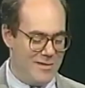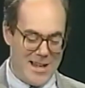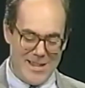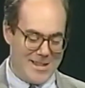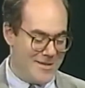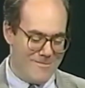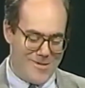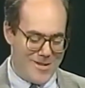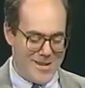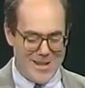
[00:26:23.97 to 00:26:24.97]
Dates are
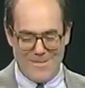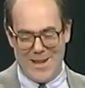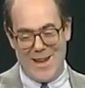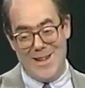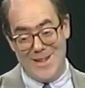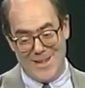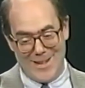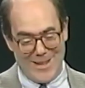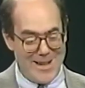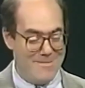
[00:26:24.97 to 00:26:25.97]
important to me. I know that
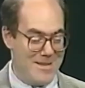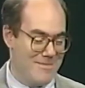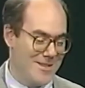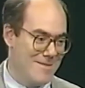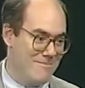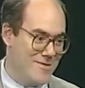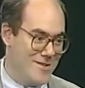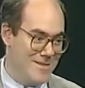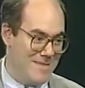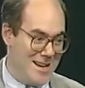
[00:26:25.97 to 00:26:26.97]
a lot of people get
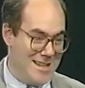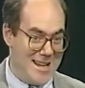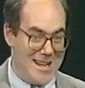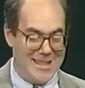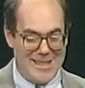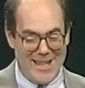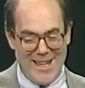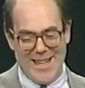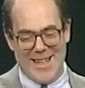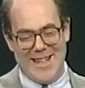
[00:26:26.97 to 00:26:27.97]
bored by dates,
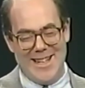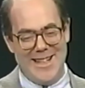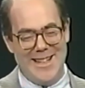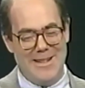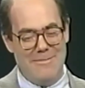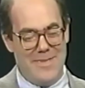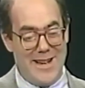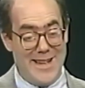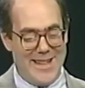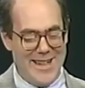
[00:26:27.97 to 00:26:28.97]

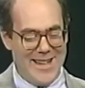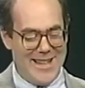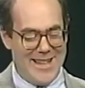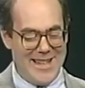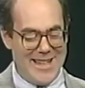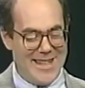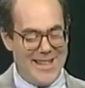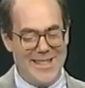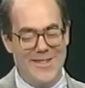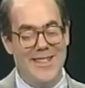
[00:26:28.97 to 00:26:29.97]
but I think
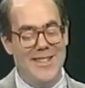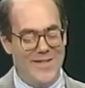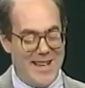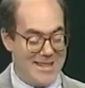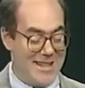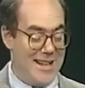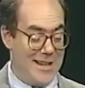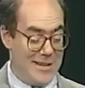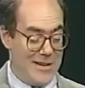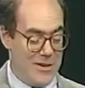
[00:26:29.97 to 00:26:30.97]
it's really
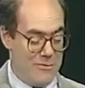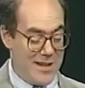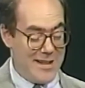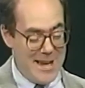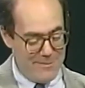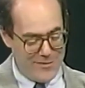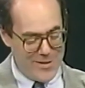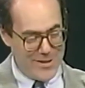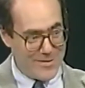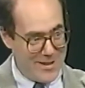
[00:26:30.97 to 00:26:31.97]
fascinating to know what came
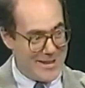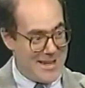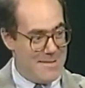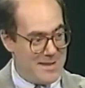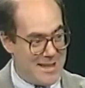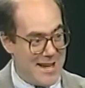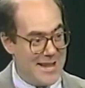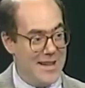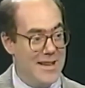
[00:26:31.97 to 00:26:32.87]
first, what came second.